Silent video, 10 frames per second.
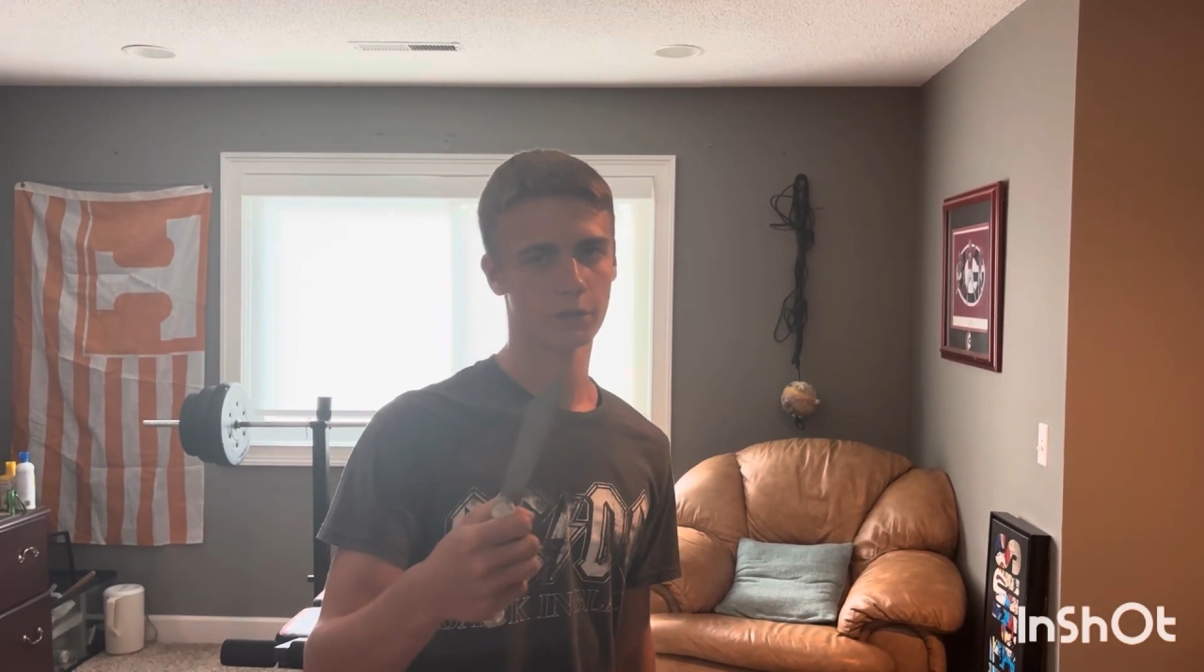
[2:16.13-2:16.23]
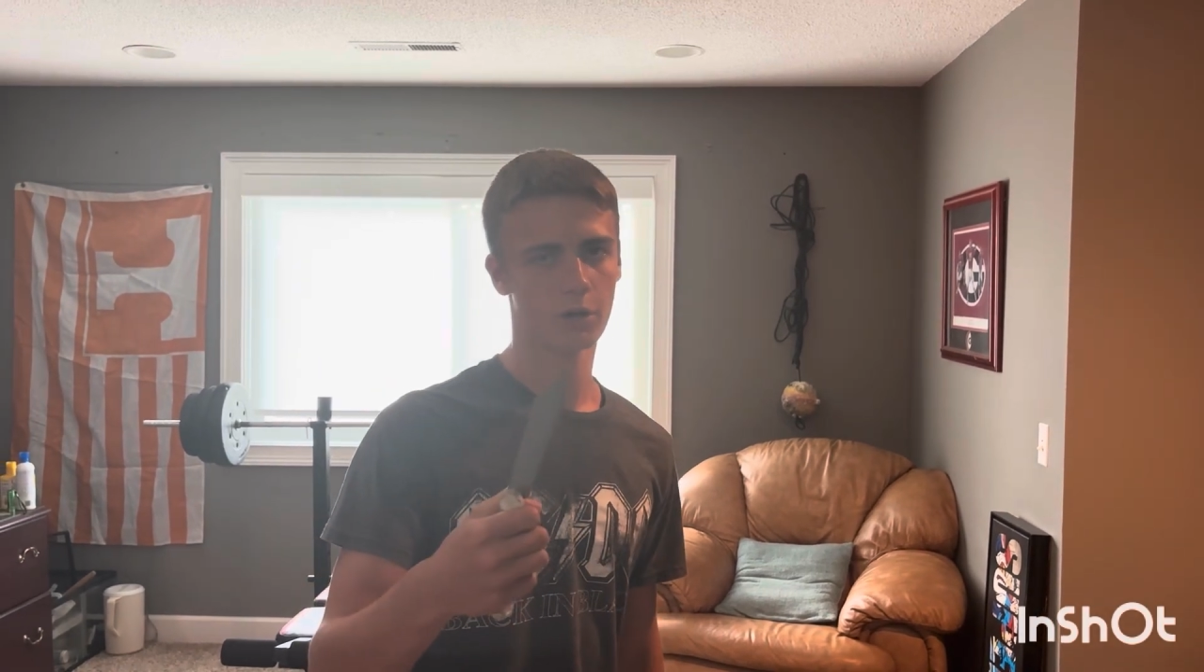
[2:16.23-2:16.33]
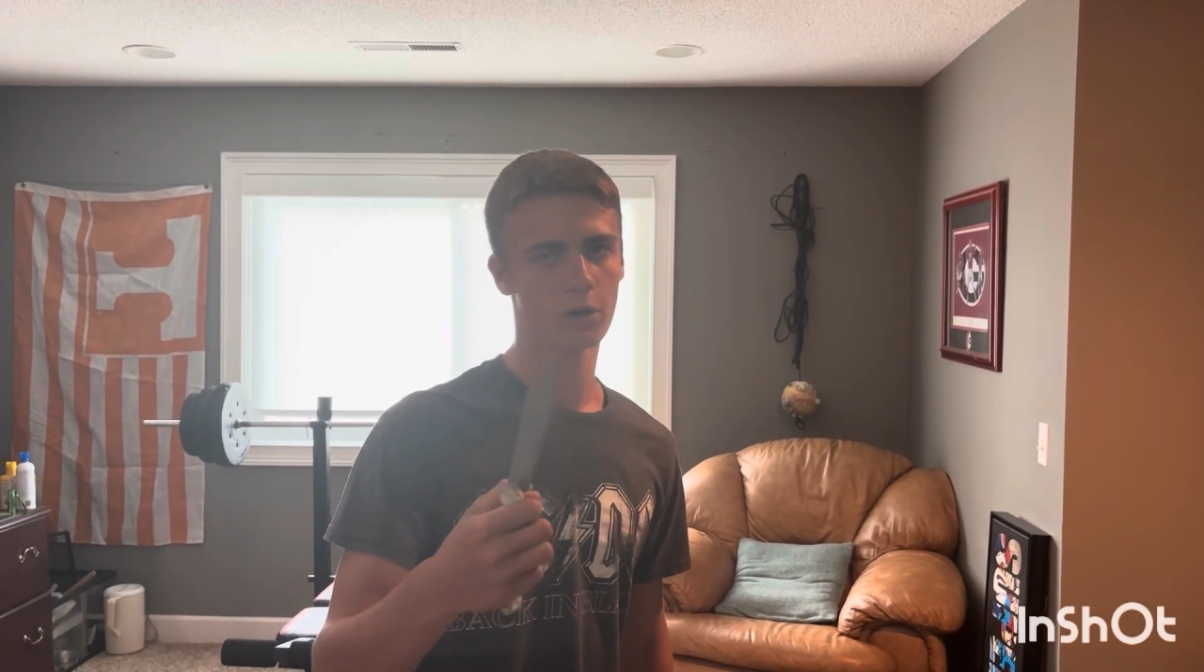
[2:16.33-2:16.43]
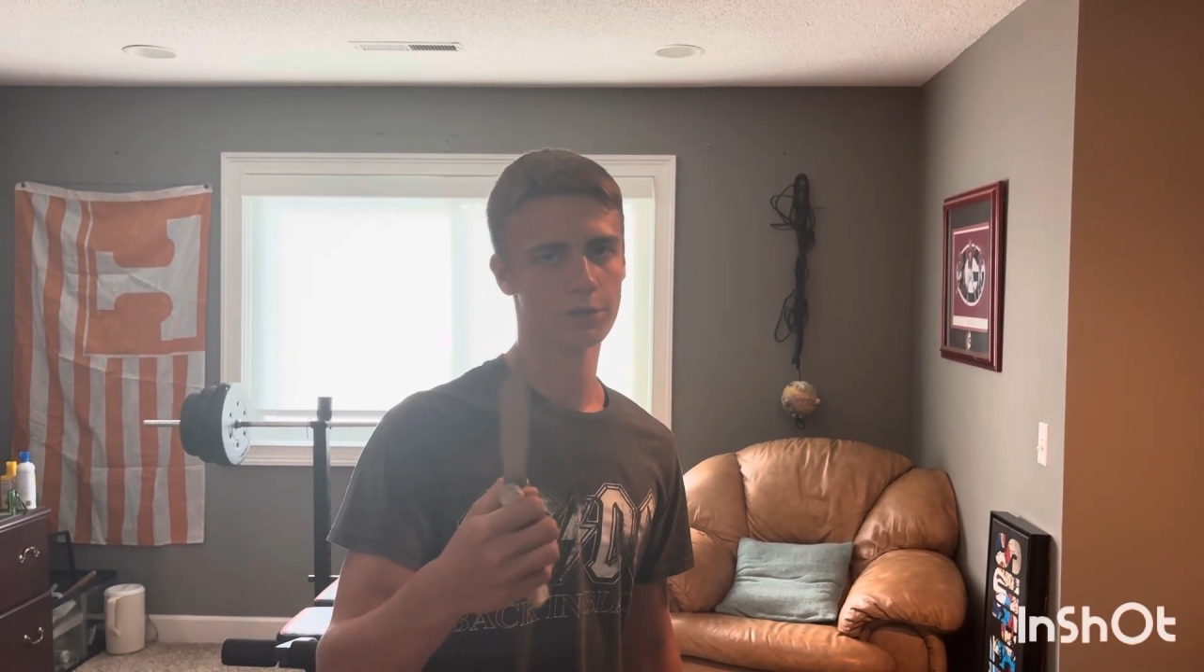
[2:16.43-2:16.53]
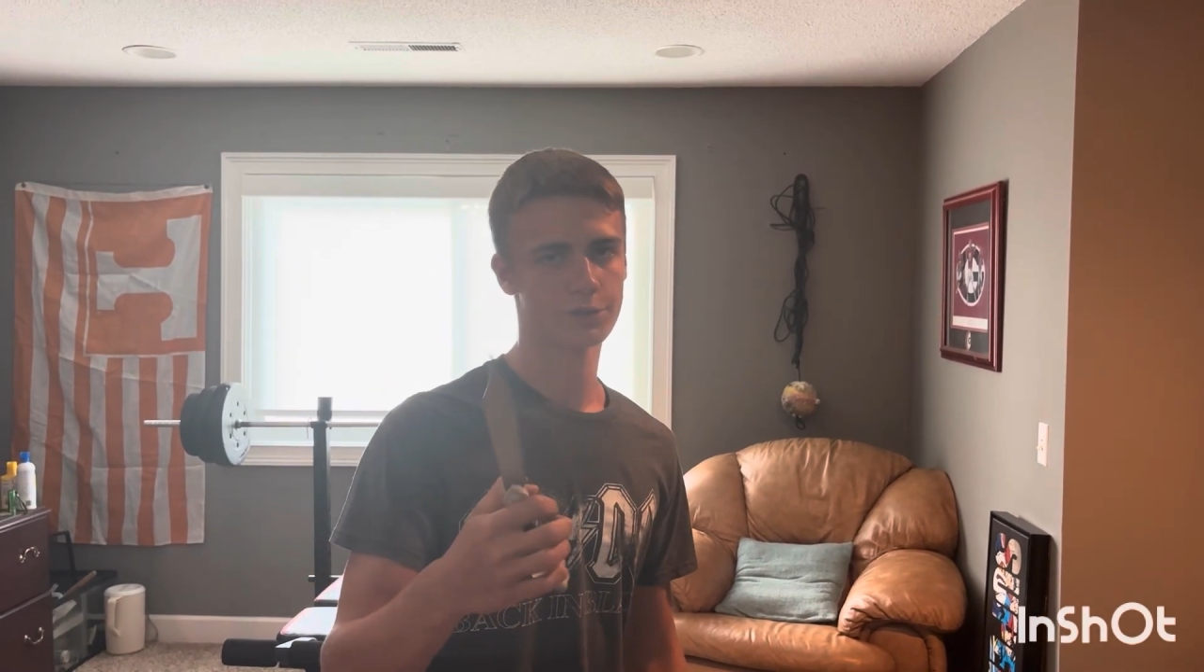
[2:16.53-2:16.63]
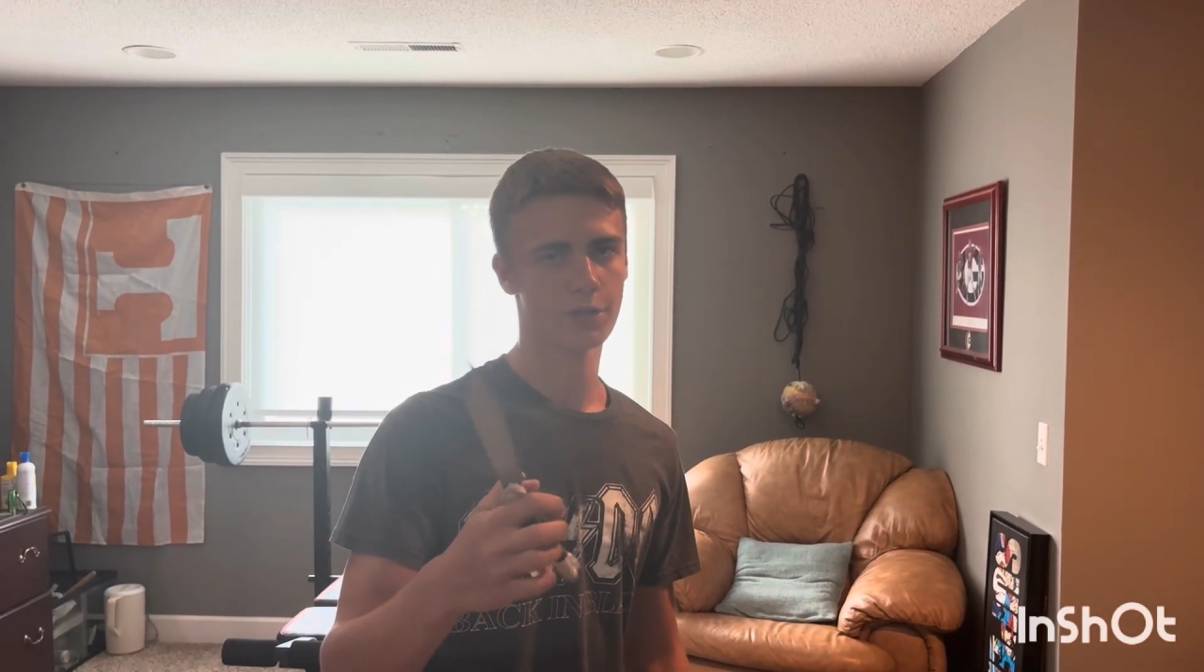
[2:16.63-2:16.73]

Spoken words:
to cause the